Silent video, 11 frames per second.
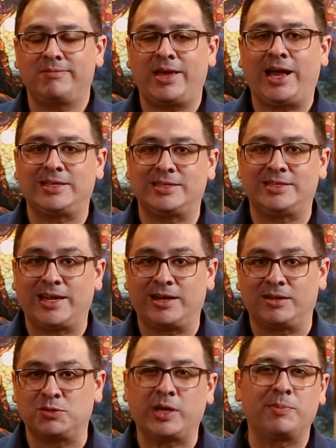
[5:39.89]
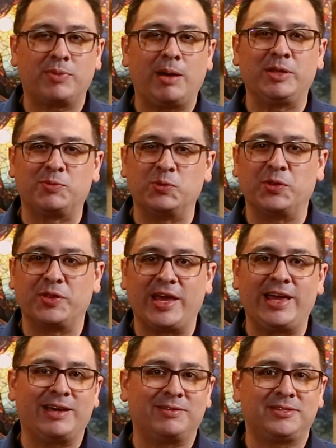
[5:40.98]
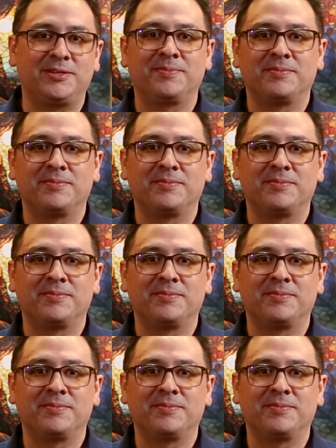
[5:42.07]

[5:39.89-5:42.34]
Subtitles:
accidental, so I could probably rule that out.